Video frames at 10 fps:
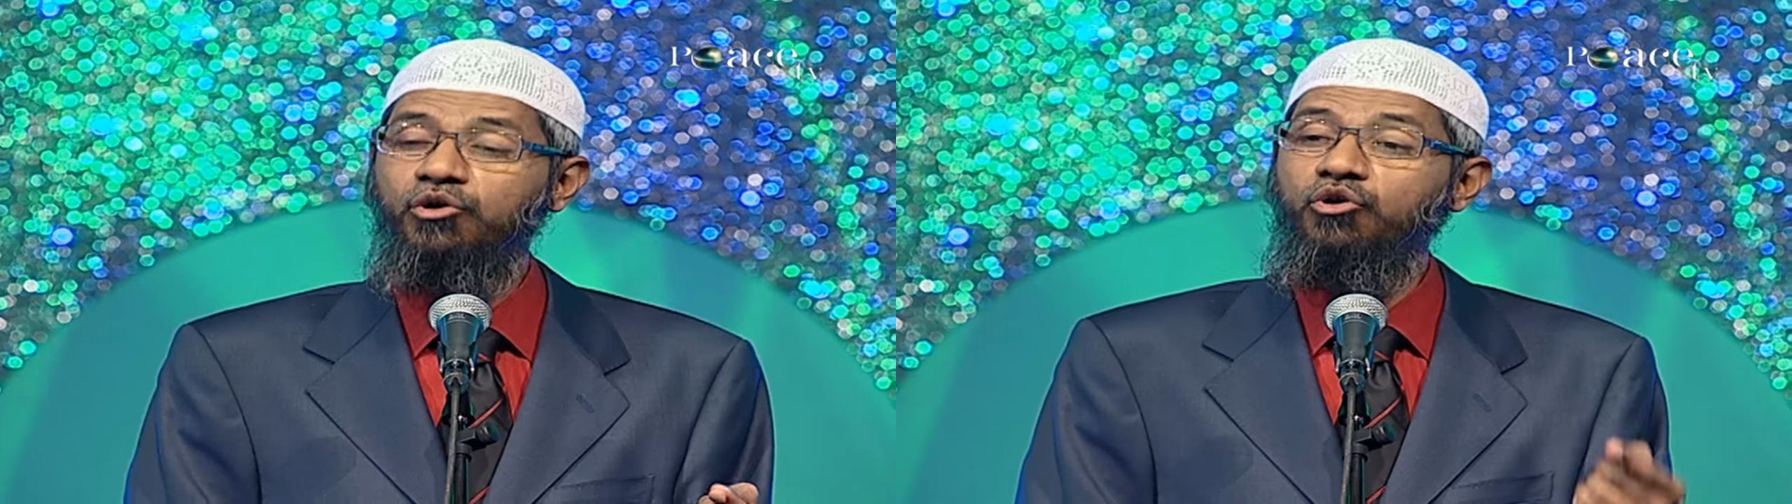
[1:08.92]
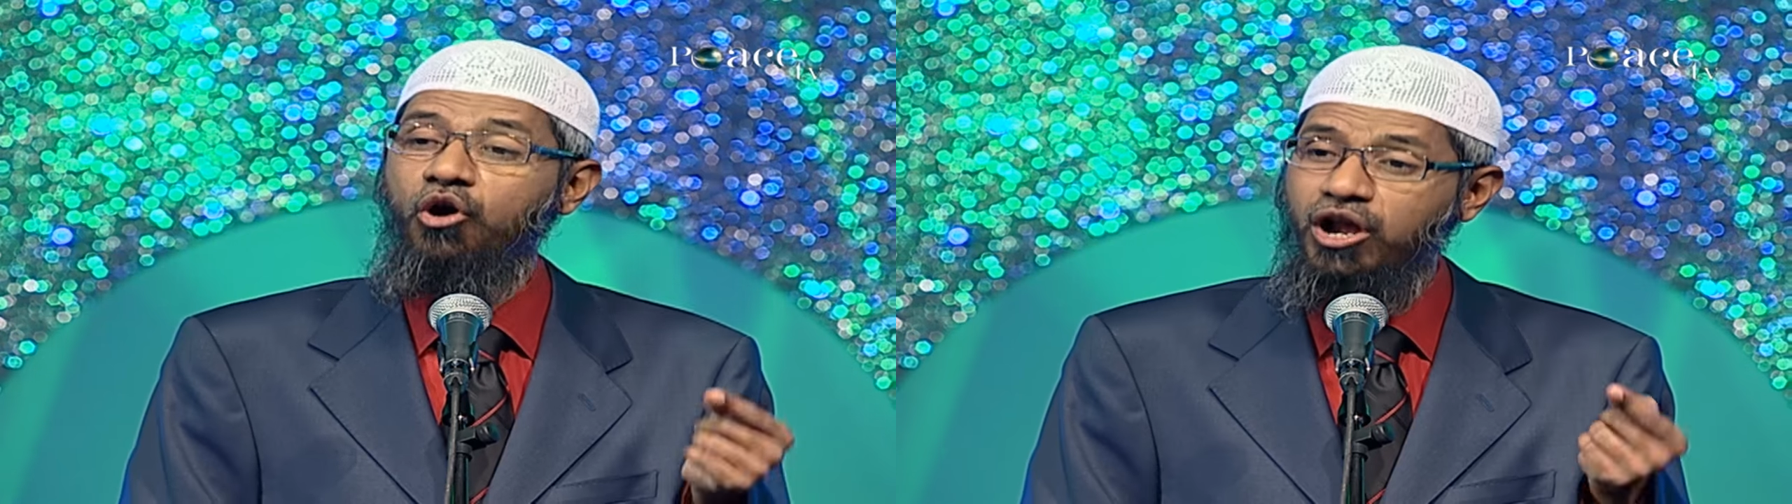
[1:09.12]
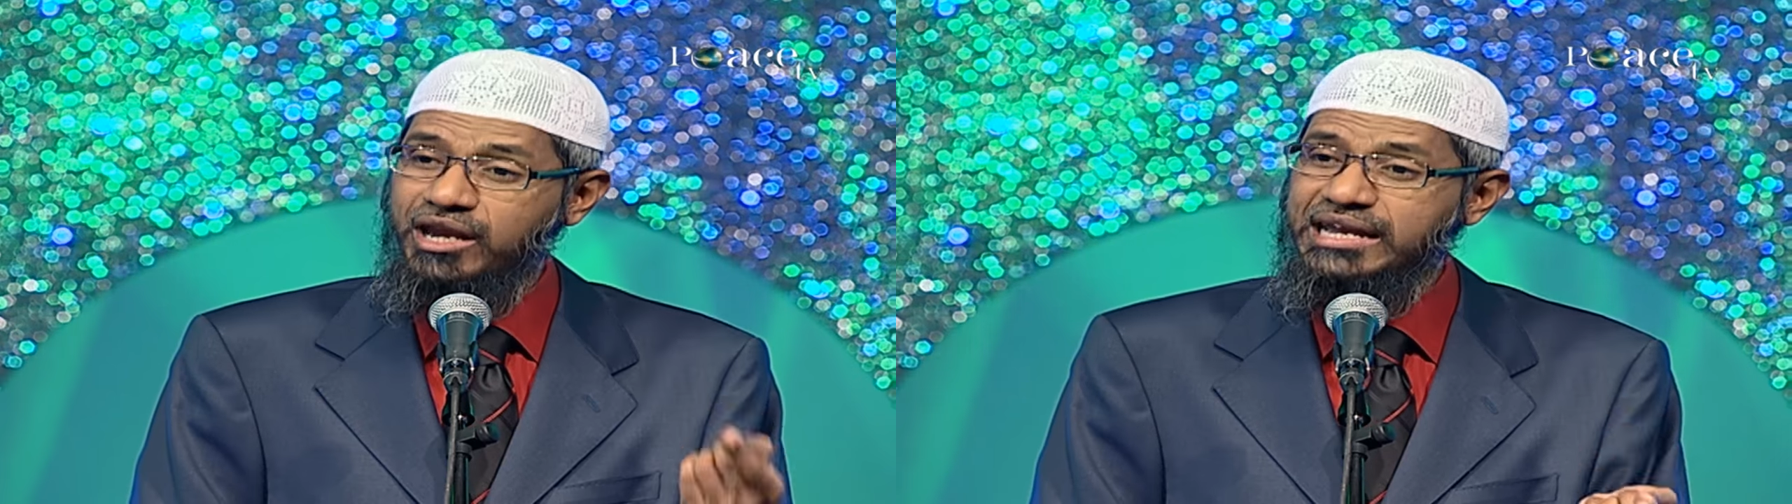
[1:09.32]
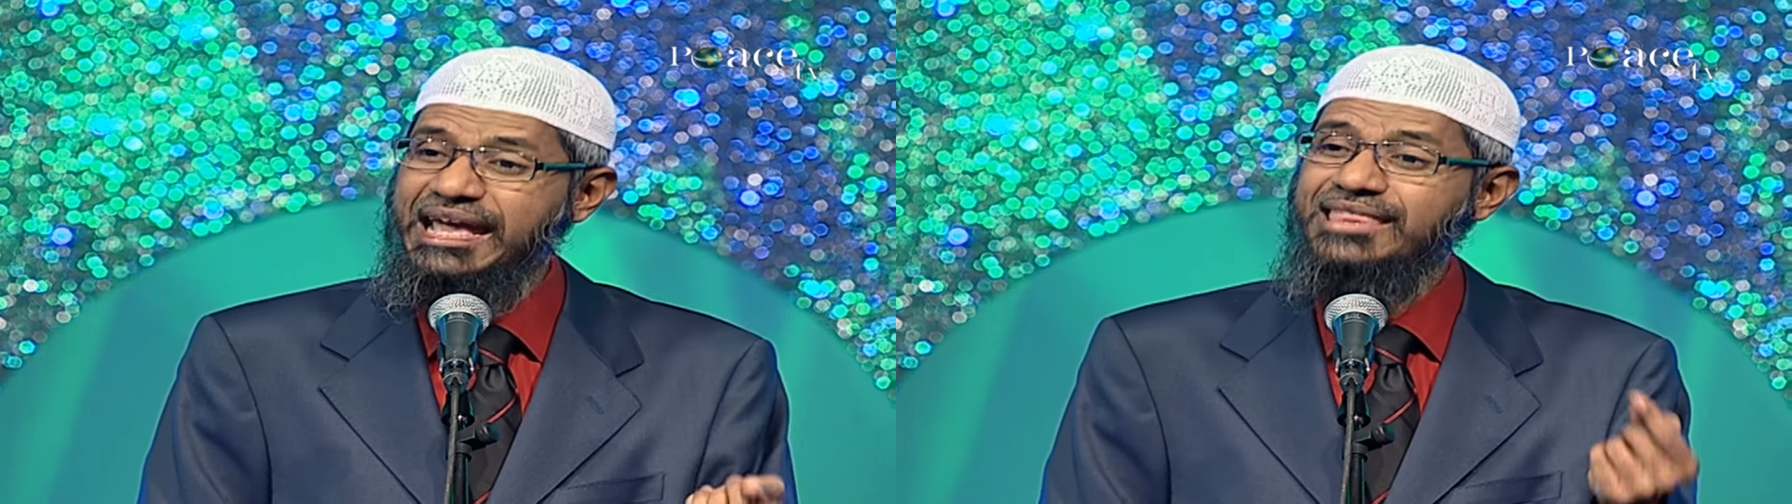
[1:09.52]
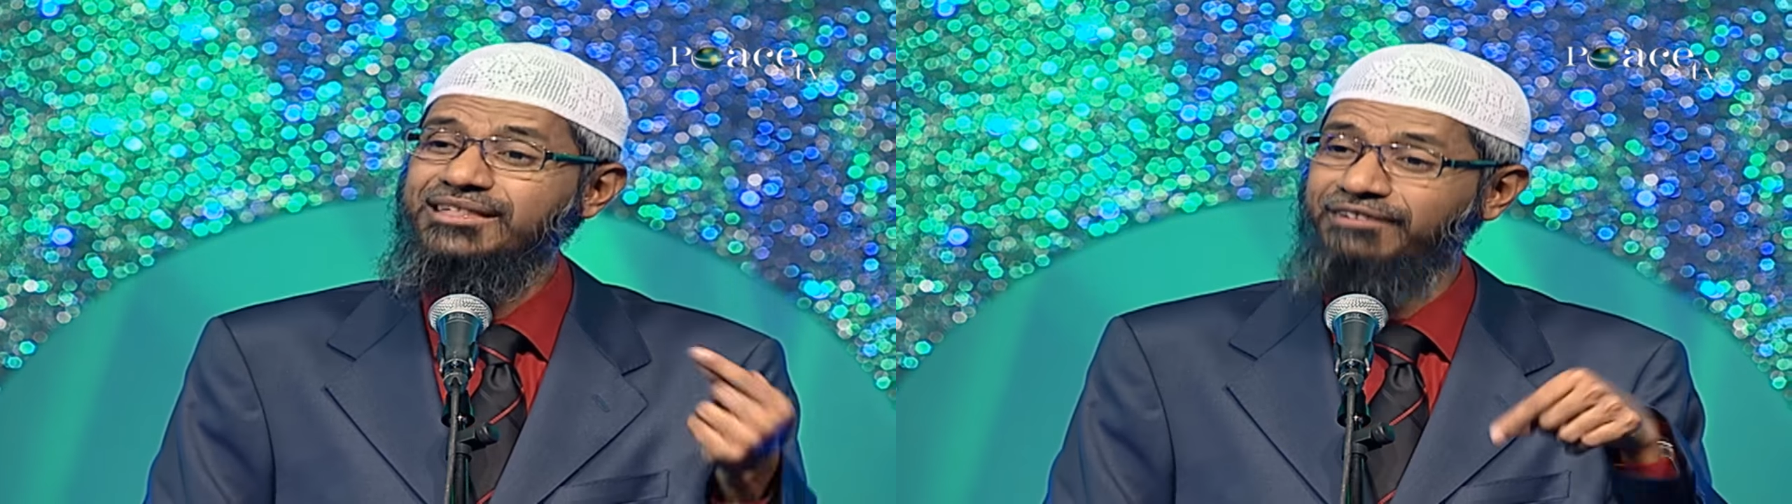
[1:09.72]
who already
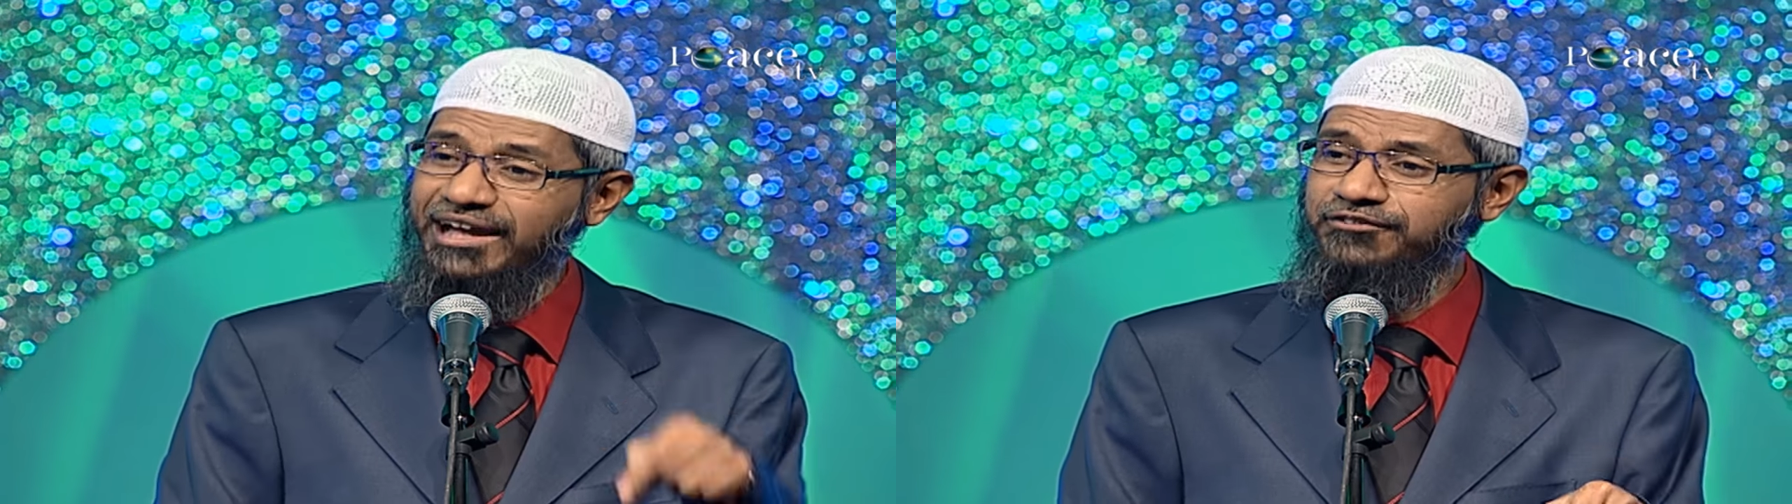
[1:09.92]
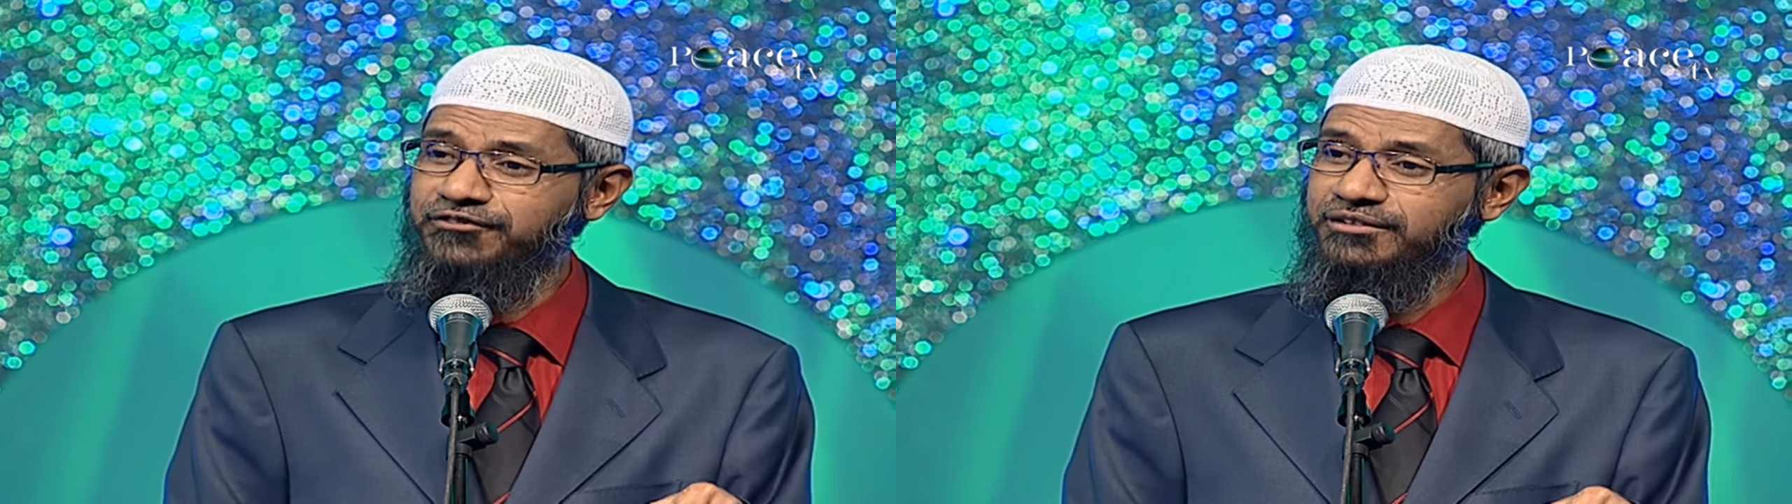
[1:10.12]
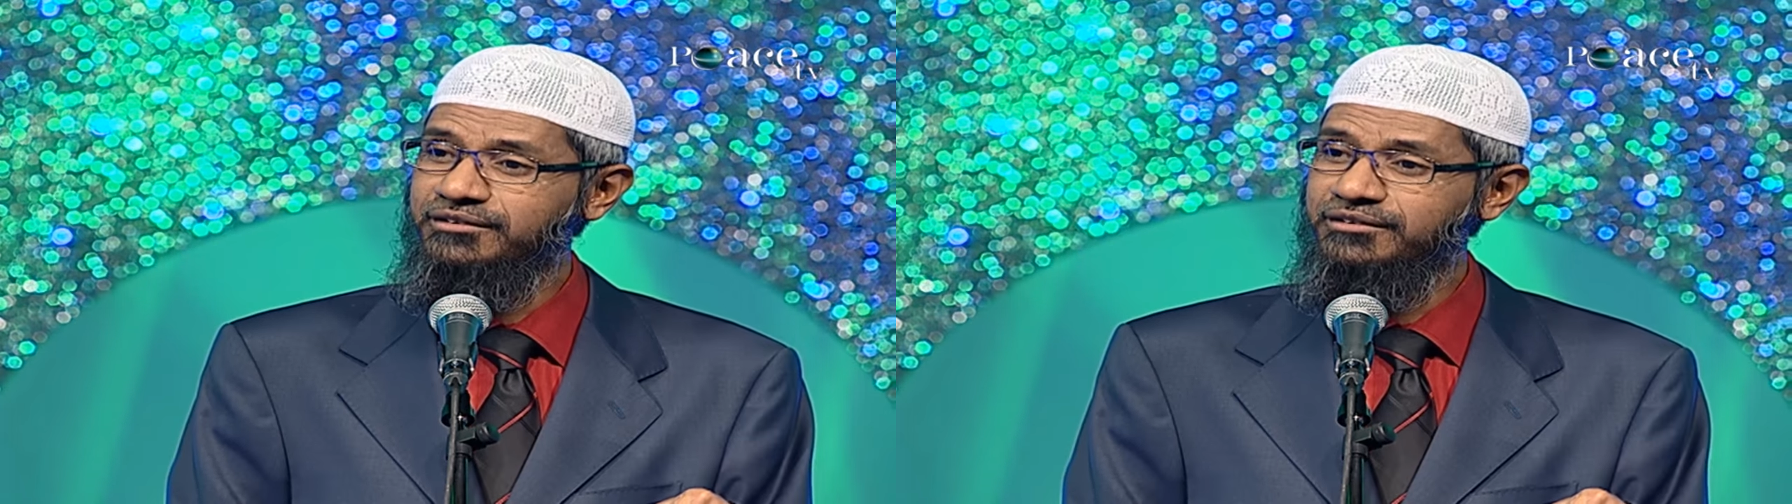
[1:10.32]
has a wife,